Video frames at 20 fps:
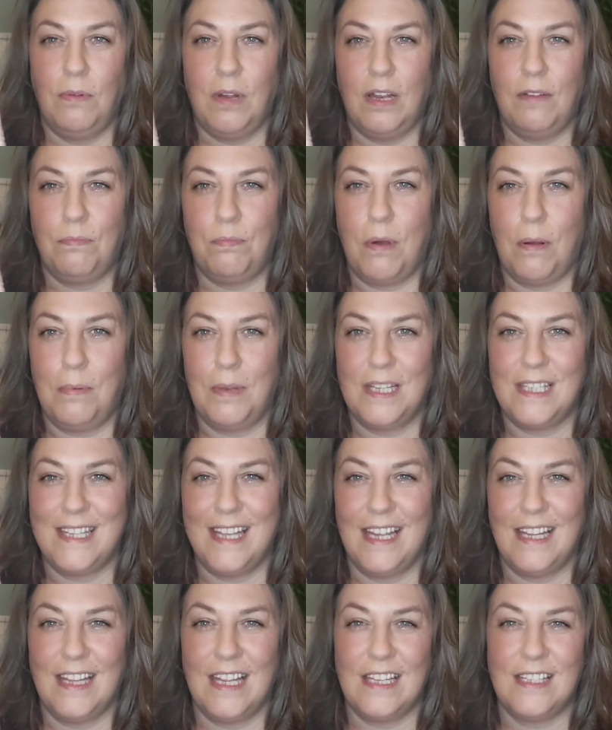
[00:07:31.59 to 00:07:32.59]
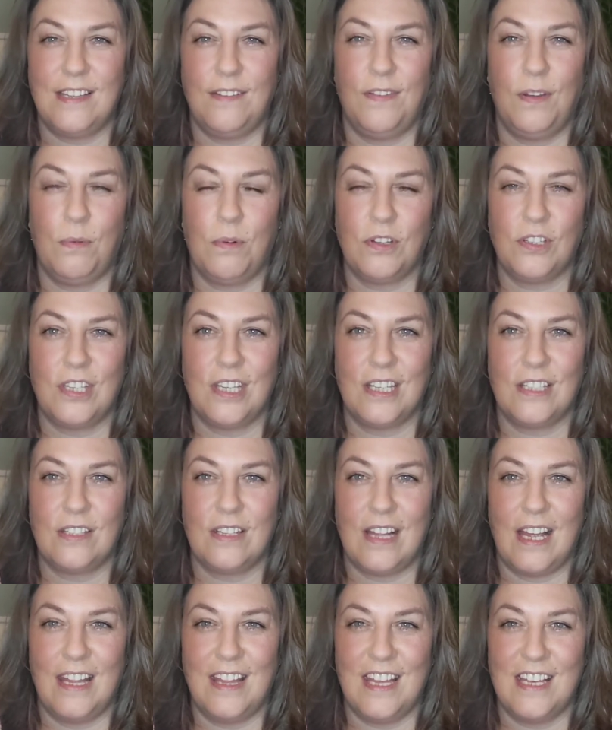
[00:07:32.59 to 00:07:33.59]
will have probably seen this if you watch
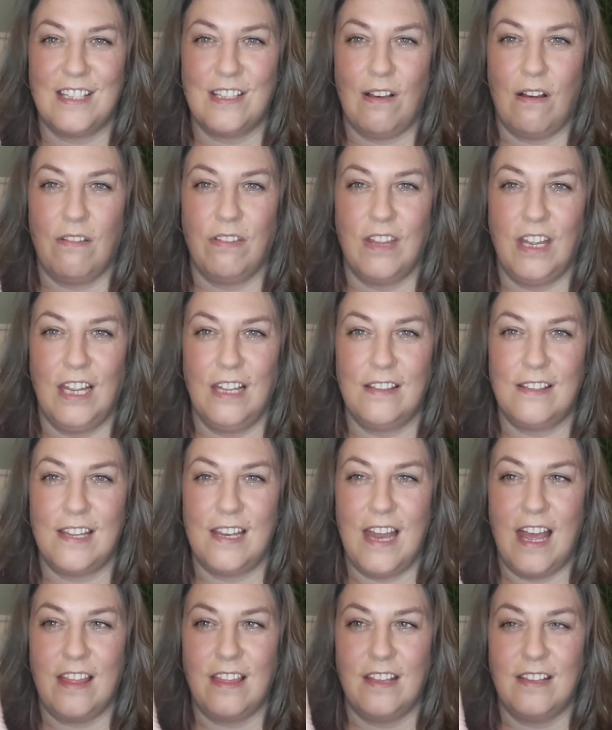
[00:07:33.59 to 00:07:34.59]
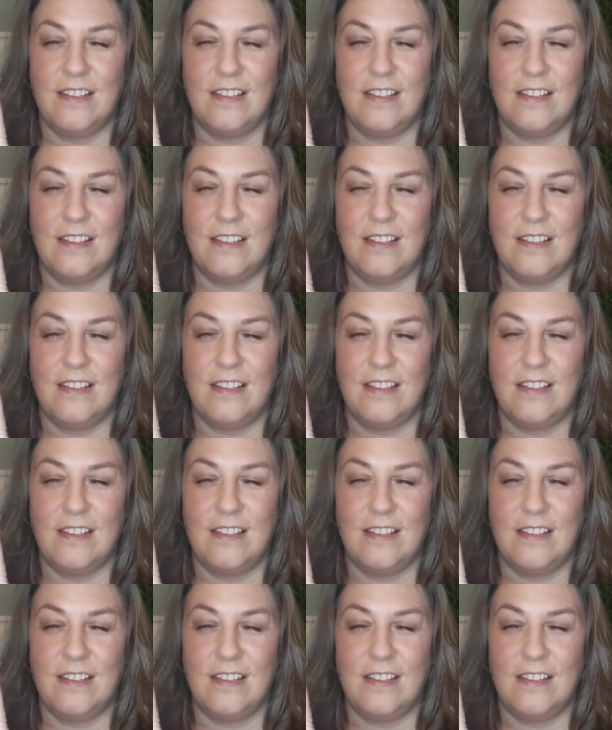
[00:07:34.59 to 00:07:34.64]
things like this on the internet.